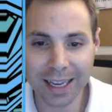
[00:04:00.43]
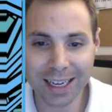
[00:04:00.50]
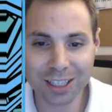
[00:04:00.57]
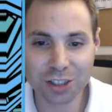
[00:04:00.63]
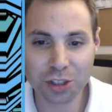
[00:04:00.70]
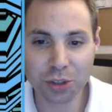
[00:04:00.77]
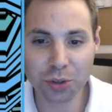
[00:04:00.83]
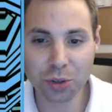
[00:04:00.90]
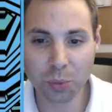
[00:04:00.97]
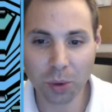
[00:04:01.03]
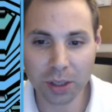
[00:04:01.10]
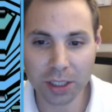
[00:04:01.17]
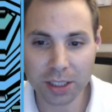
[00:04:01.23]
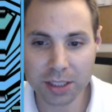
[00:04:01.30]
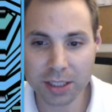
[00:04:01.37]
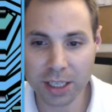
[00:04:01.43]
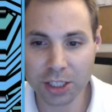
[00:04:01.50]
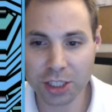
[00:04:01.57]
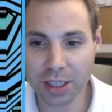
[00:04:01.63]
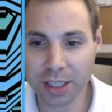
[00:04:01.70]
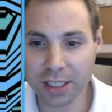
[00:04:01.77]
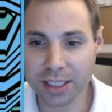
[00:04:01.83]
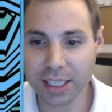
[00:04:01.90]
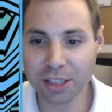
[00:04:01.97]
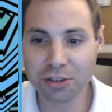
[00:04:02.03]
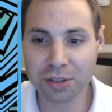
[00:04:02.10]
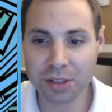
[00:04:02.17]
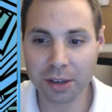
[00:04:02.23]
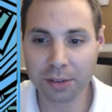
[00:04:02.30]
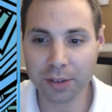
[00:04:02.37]
in a 2-1 decision, the
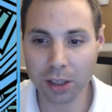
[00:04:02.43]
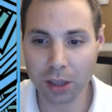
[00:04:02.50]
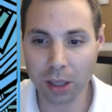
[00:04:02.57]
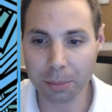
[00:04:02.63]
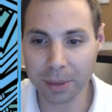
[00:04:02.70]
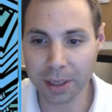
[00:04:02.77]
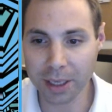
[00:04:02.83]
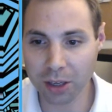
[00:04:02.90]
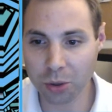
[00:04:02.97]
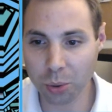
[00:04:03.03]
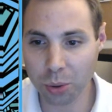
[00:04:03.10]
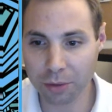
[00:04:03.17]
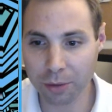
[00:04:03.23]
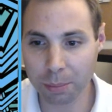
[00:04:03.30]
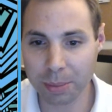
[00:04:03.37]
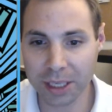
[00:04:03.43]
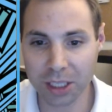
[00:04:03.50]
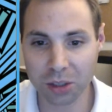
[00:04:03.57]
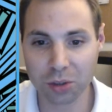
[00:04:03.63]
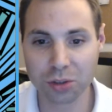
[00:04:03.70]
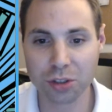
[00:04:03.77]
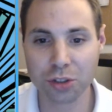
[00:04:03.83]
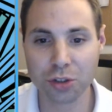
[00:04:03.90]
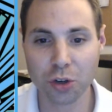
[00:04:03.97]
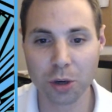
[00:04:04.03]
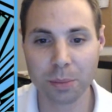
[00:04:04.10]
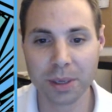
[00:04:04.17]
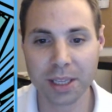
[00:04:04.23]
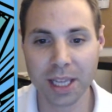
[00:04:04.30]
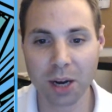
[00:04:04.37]
District of Columbia Court of Appeals
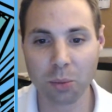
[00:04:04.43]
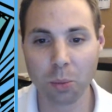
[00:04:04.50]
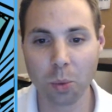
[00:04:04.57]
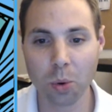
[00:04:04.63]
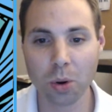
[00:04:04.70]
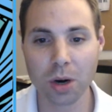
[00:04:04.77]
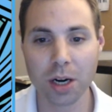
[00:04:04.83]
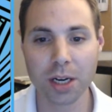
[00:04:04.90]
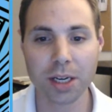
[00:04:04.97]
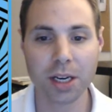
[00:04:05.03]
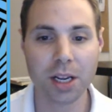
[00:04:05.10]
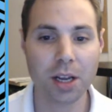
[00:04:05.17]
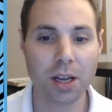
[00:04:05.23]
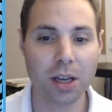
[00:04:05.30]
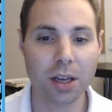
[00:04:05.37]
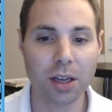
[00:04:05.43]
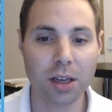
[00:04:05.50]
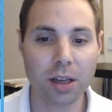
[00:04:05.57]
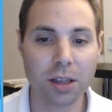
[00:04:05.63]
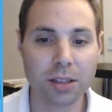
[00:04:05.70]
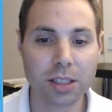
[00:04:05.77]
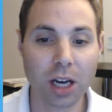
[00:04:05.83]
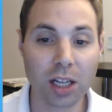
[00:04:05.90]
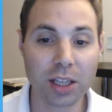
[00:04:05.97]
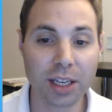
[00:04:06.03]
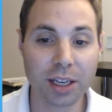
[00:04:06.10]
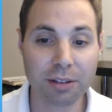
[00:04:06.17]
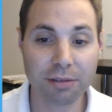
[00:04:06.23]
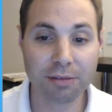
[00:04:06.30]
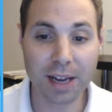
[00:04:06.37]
determined that Warren,
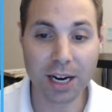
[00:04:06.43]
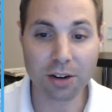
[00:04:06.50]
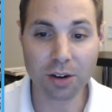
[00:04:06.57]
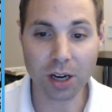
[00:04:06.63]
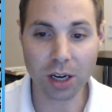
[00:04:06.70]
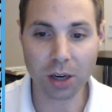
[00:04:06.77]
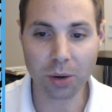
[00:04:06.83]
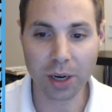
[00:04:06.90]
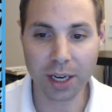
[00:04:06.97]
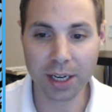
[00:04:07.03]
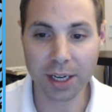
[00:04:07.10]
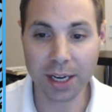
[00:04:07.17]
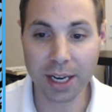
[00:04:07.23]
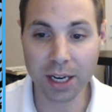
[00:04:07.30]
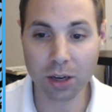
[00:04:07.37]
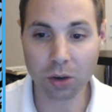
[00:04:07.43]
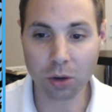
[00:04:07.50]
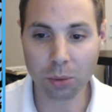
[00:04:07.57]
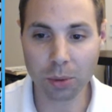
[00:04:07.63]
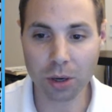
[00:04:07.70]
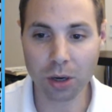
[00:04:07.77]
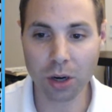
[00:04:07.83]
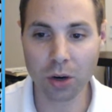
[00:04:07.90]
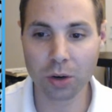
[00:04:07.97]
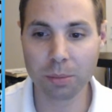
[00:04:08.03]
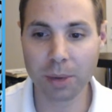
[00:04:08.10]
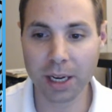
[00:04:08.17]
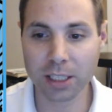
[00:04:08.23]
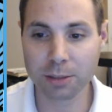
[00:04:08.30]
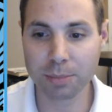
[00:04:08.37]
Taliaferro, and Nickel were
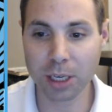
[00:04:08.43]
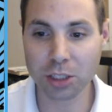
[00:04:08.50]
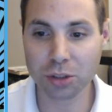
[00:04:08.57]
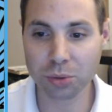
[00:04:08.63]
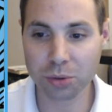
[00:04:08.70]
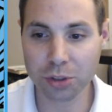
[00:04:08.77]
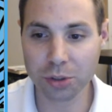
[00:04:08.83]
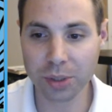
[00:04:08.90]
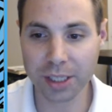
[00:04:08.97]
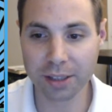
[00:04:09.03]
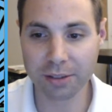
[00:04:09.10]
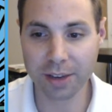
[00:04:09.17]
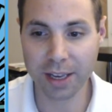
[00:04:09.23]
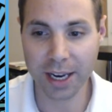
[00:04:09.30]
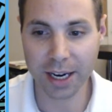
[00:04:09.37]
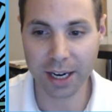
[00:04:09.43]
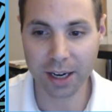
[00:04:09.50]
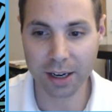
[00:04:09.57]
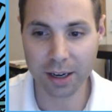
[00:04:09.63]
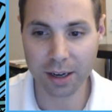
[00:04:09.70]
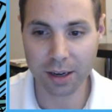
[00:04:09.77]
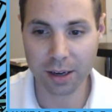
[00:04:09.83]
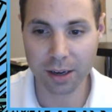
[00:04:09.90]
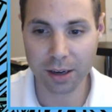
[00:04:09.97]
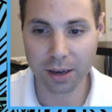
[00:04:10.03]
owed a special duty of care